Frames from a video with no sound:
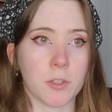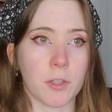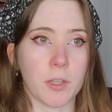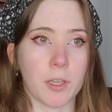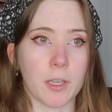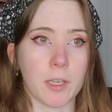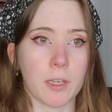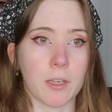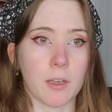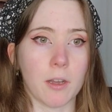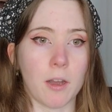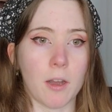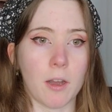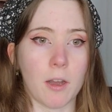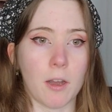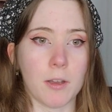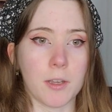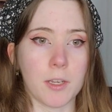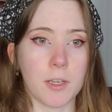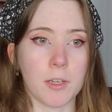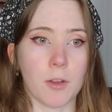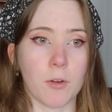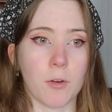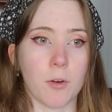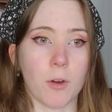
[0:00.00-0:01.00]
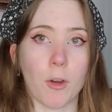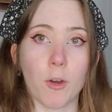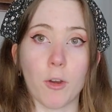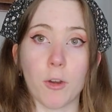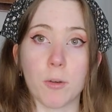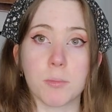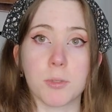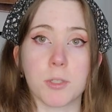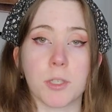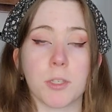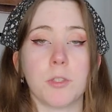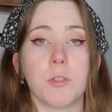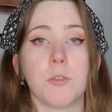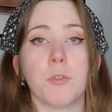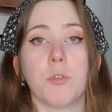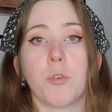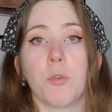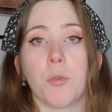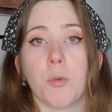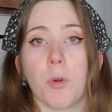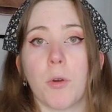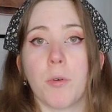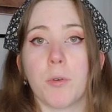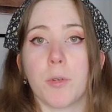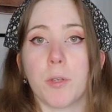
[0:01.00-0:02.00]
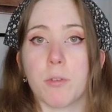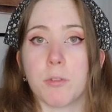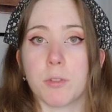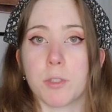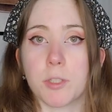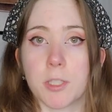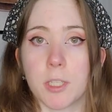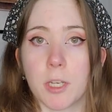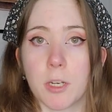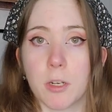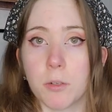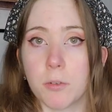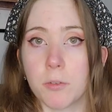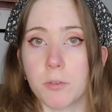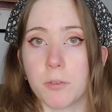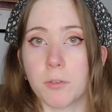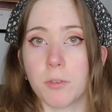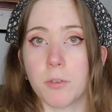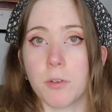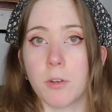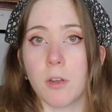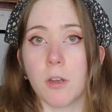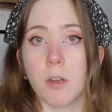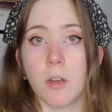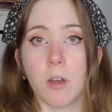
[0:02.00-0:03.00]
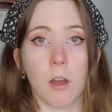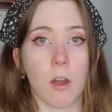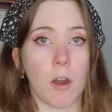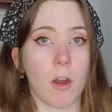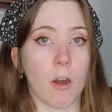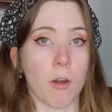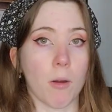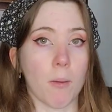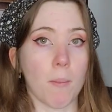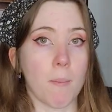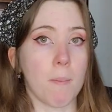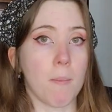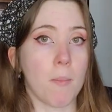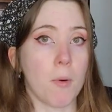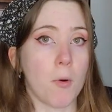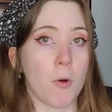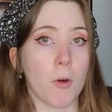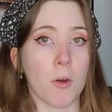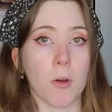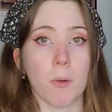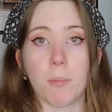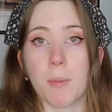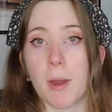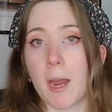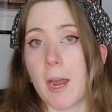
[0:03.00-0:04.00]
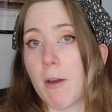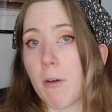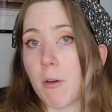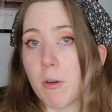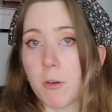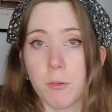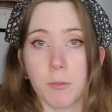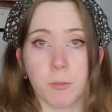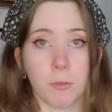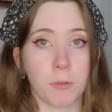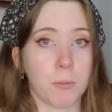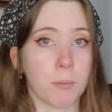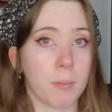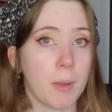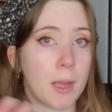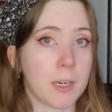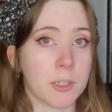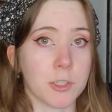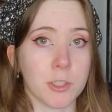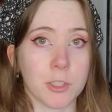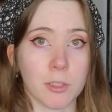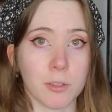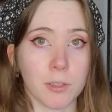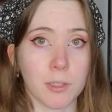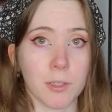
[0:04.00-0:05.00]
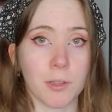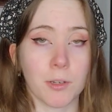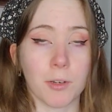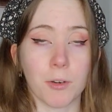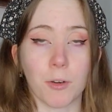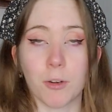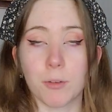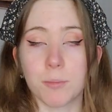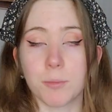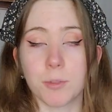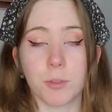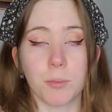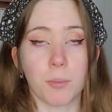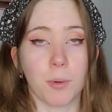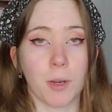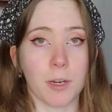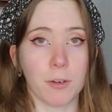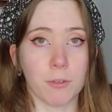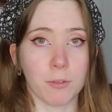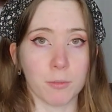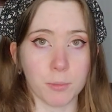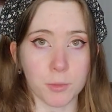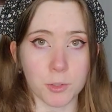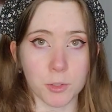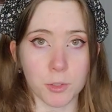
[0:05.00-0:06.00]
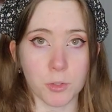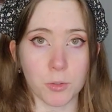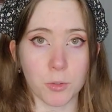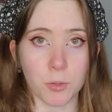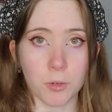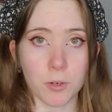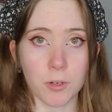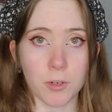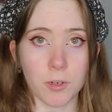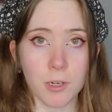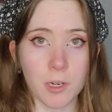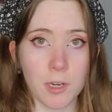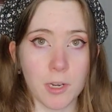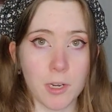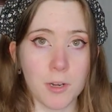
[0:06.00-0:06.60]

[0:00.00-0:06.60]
like, uh, you know, herbs that you grow yourself are more powerful magically than herbs you buy from the store,